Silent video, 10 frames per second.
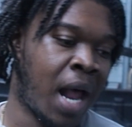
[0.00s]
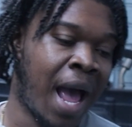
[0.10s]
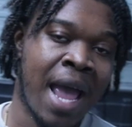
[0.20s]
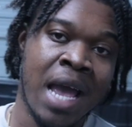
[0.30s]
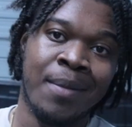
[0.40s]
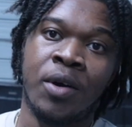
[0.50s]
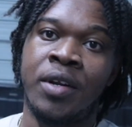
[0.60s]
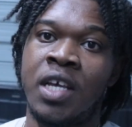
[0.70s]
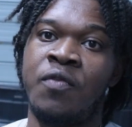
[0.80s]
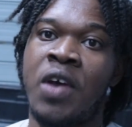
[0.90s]
I am going
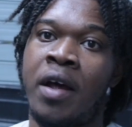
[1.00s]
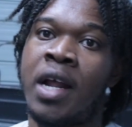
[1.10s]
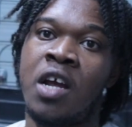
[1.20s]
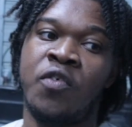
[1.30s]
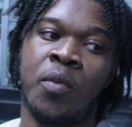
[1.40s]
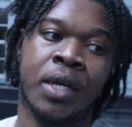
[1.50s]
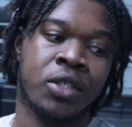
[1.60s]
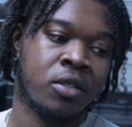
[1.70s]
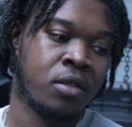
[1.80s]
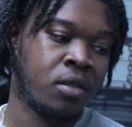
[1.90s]
to give y'all that
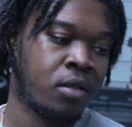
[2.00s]
information.